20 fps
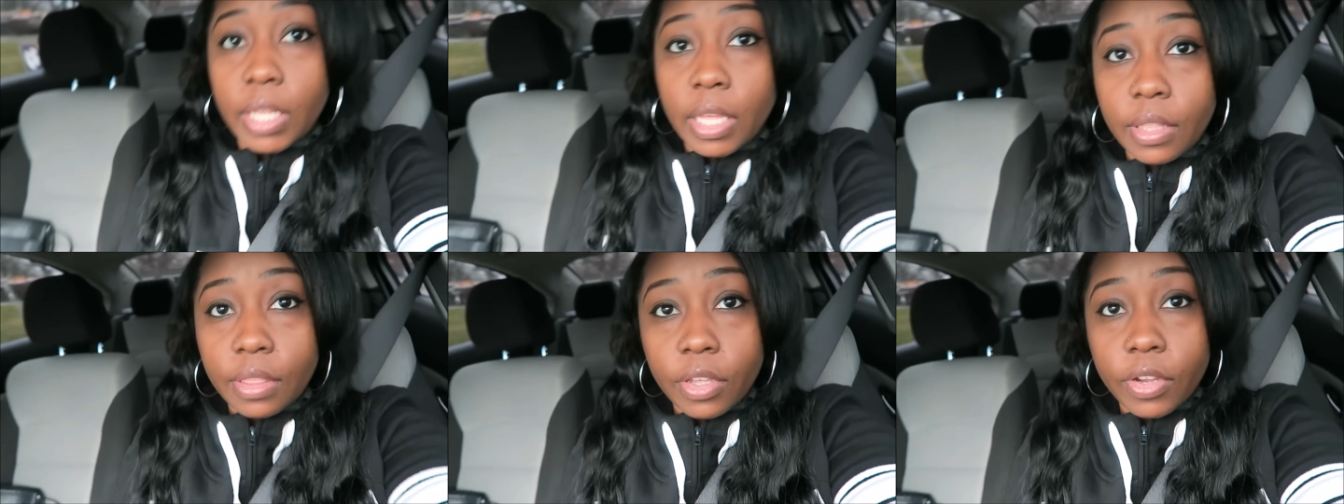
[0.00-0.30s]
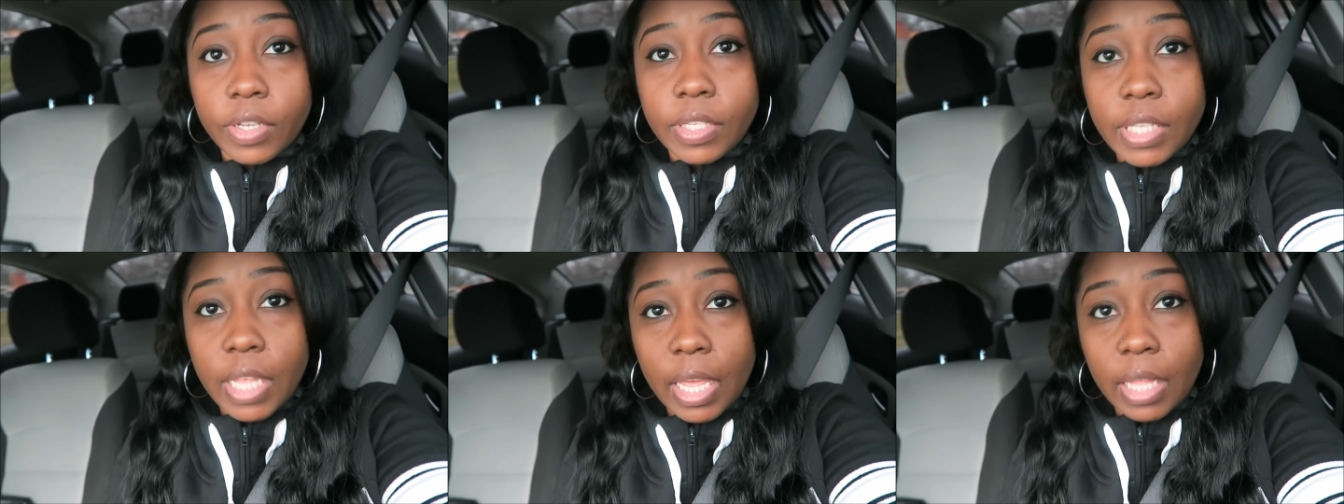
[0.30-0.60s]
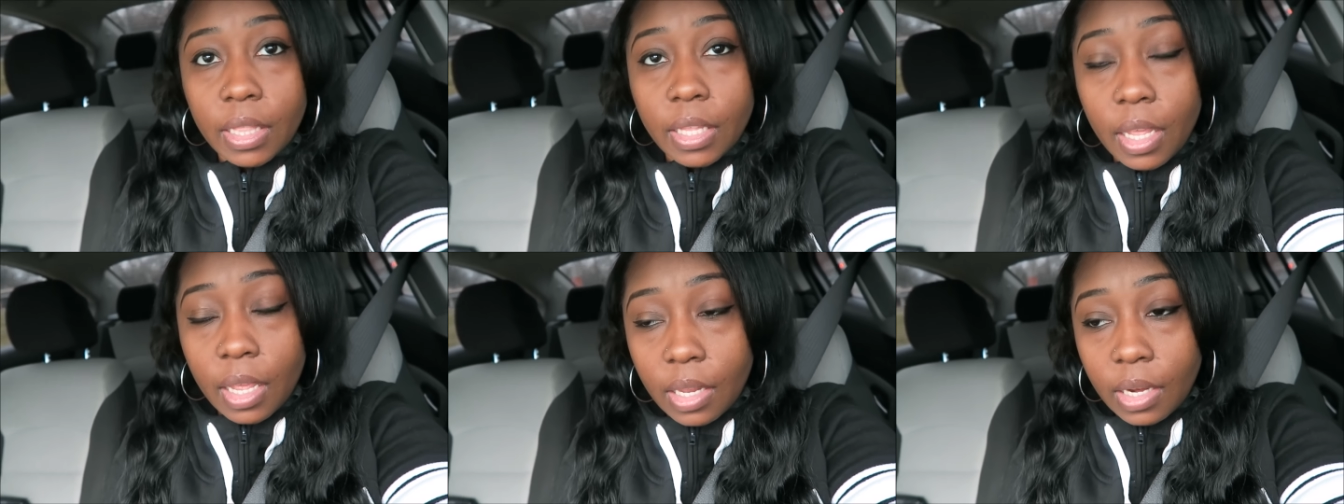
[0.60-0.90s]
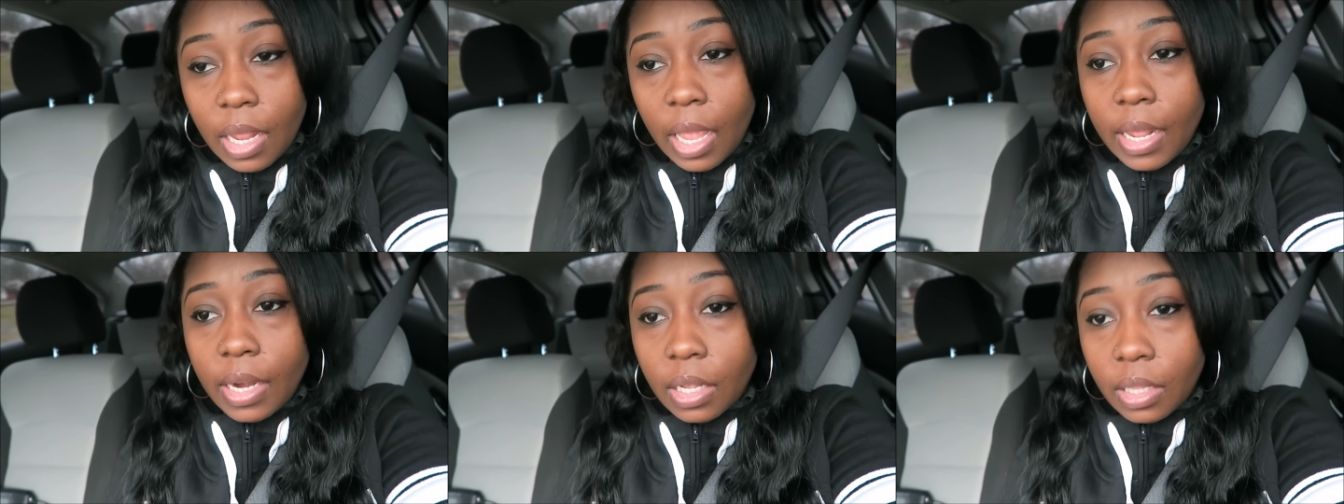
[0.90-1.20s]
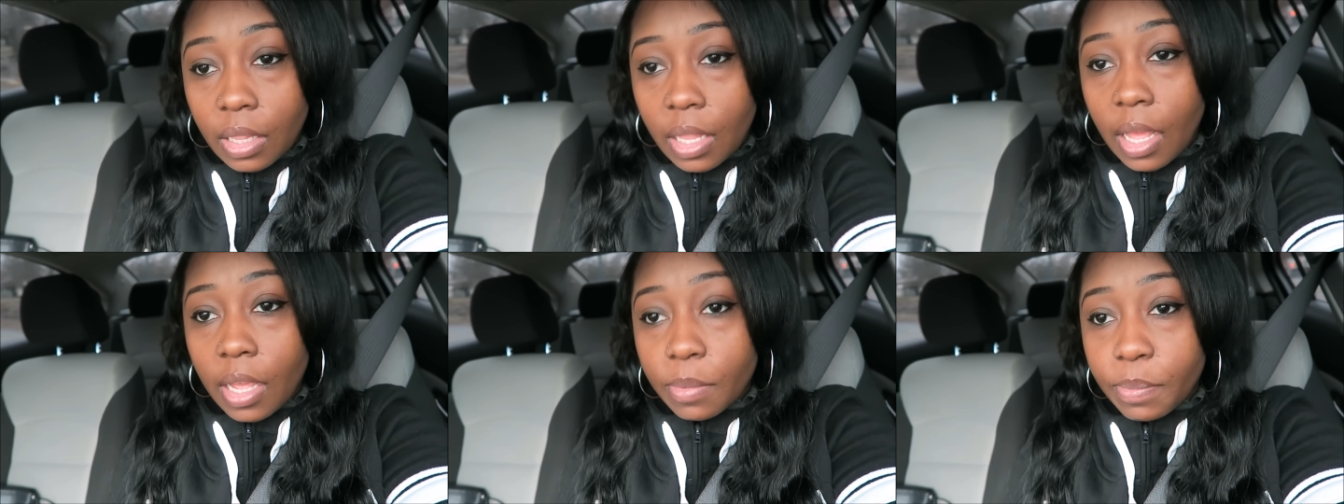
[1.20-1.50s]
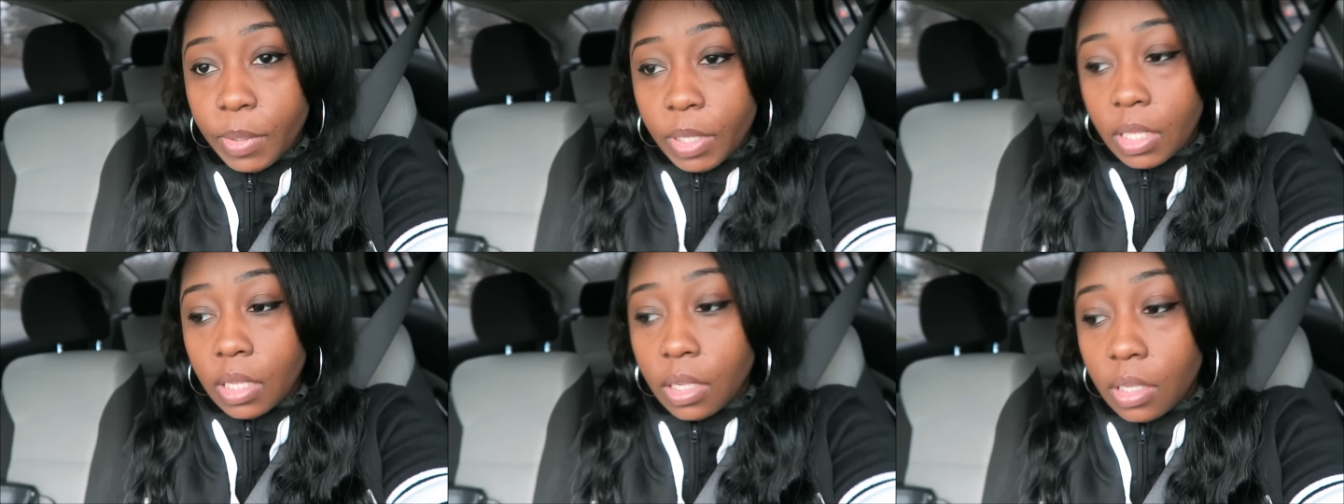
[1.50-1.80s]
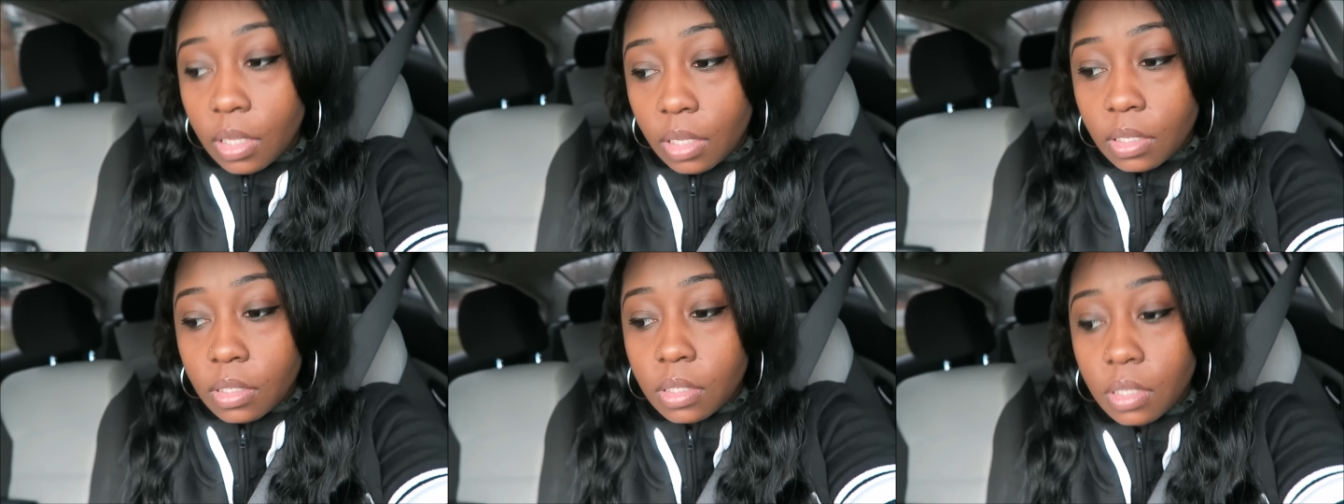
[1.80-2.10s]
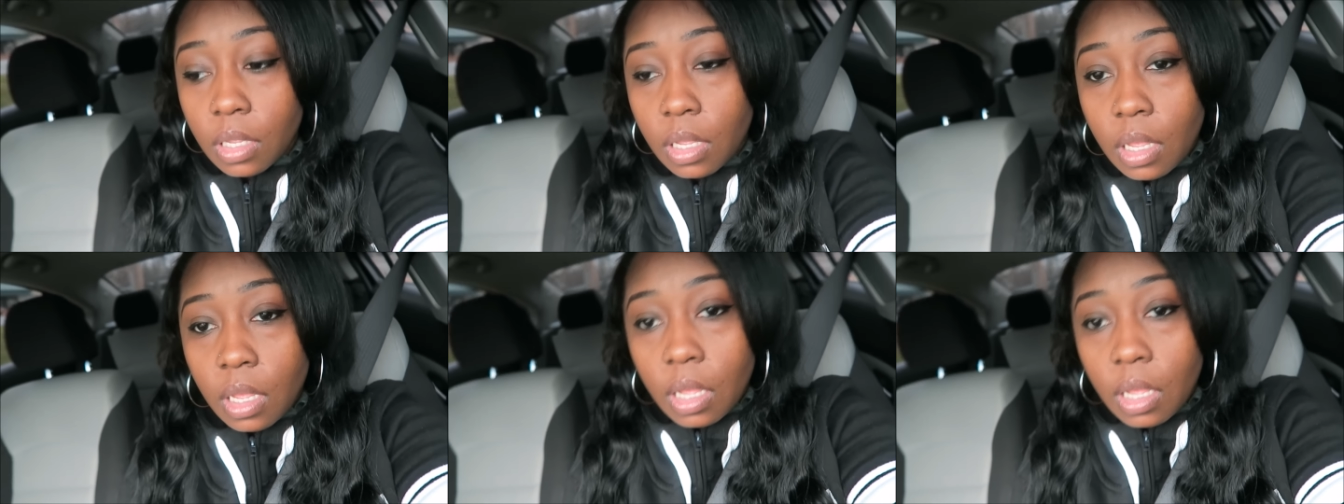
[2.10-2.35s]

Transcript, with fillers: to get there exactly at 9 o'clock because